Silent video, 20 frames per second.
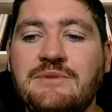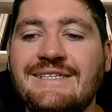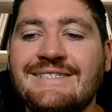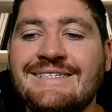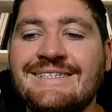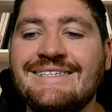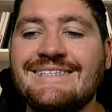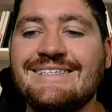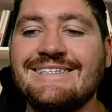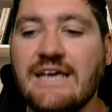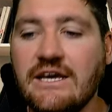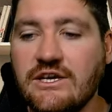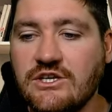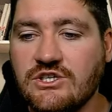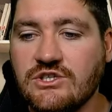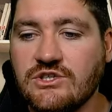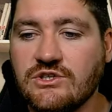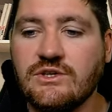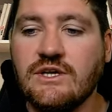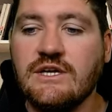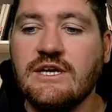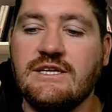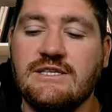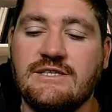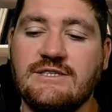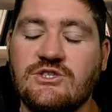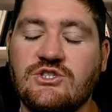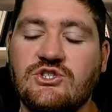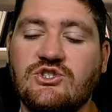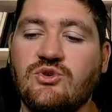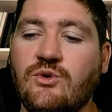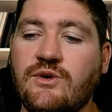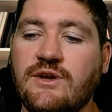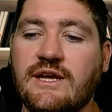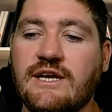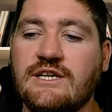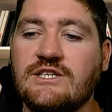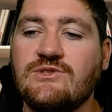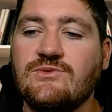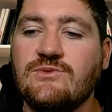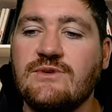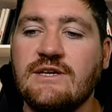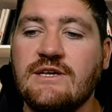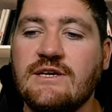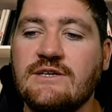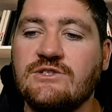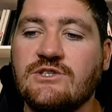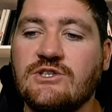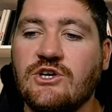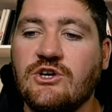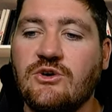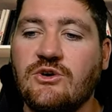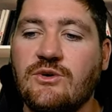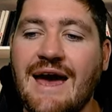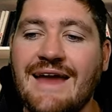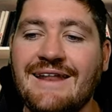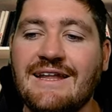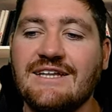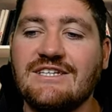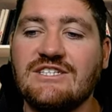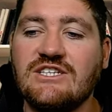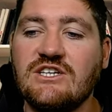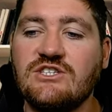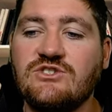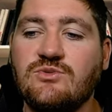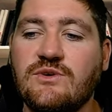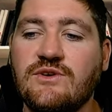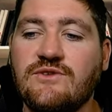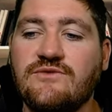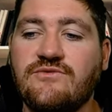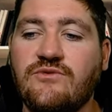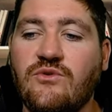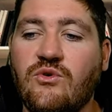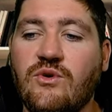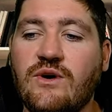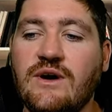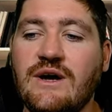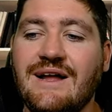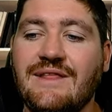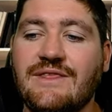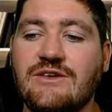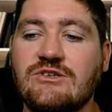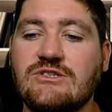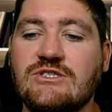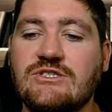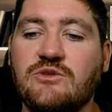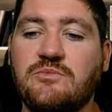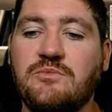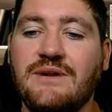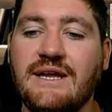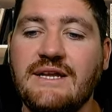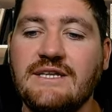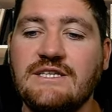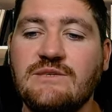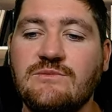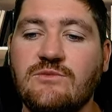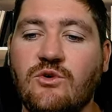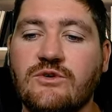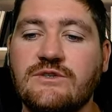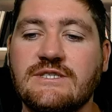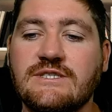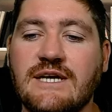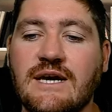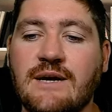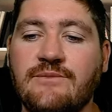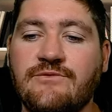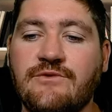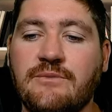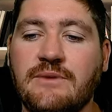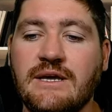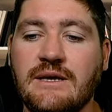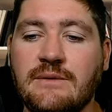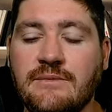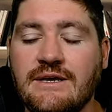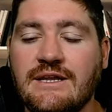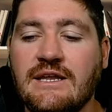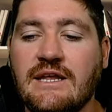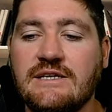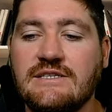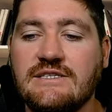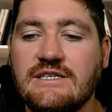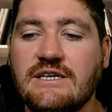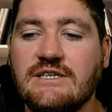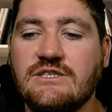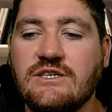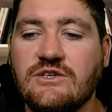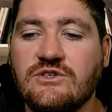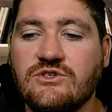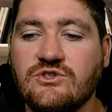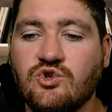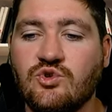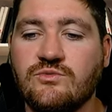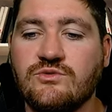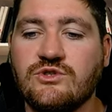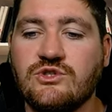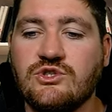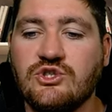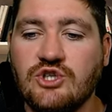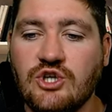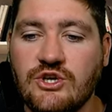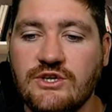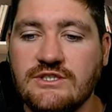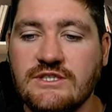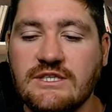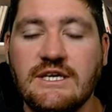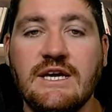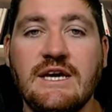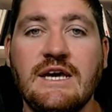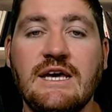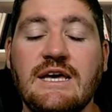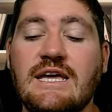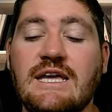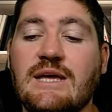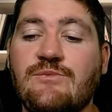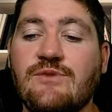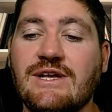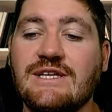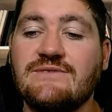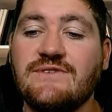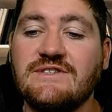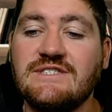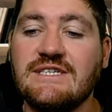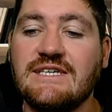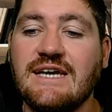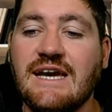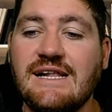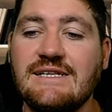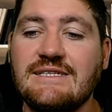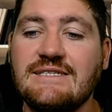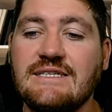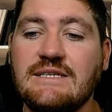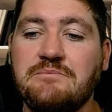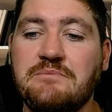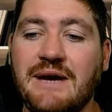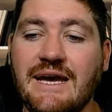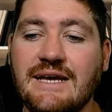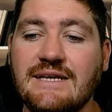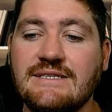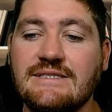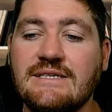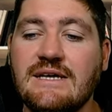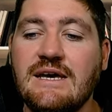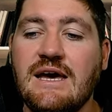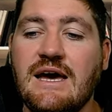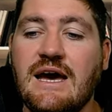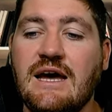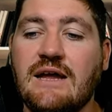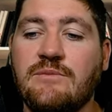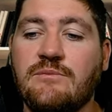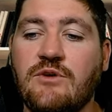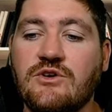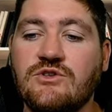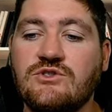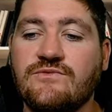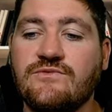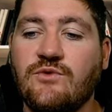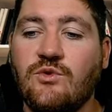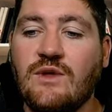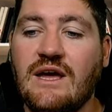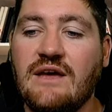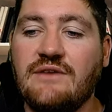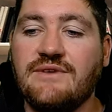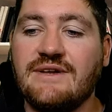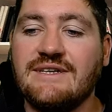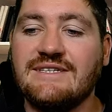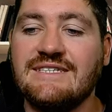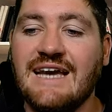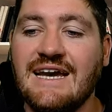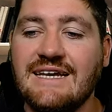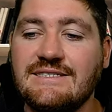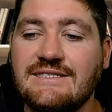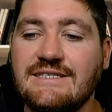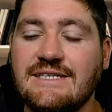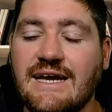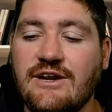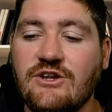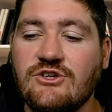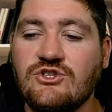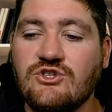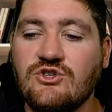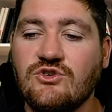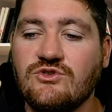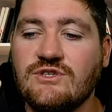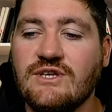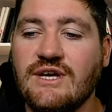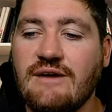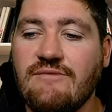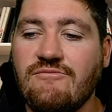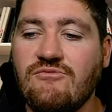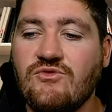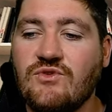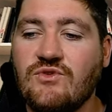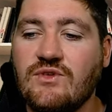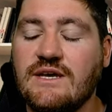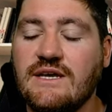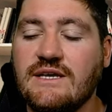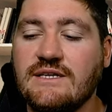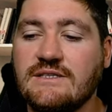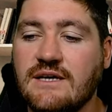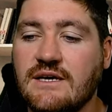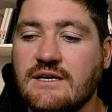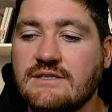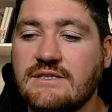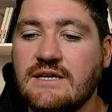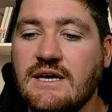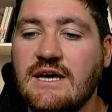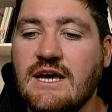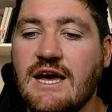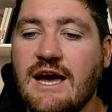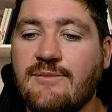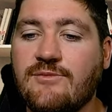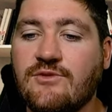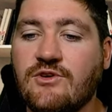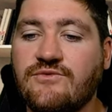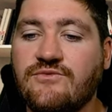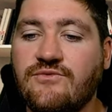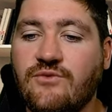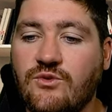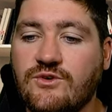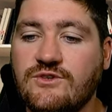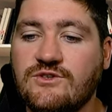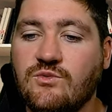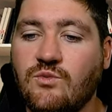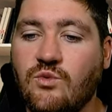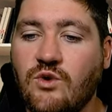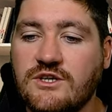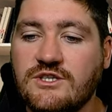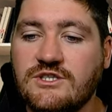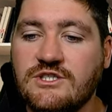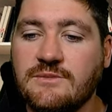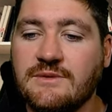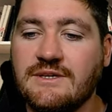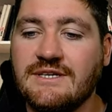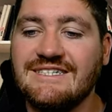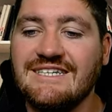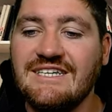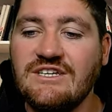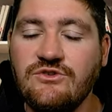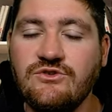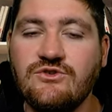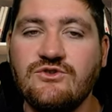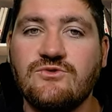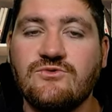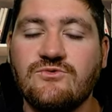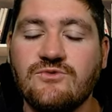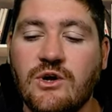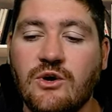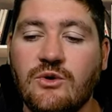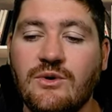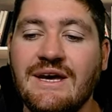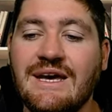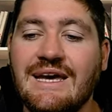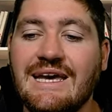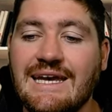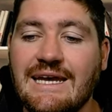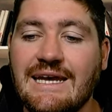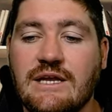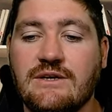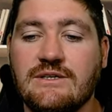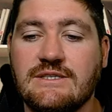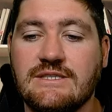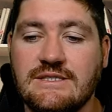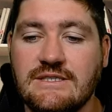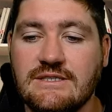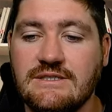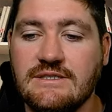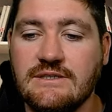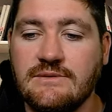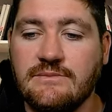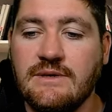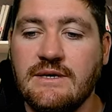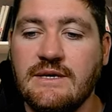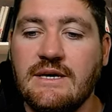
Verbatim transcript: sensational since joining us three years ago, and at just 24, there's still plenty more to come from him in a DHL Stormers jersey. He brings physicality, pace, and most of all, a fantastic attitude to everything he does. And we look forward to watching him continue to grow in our system.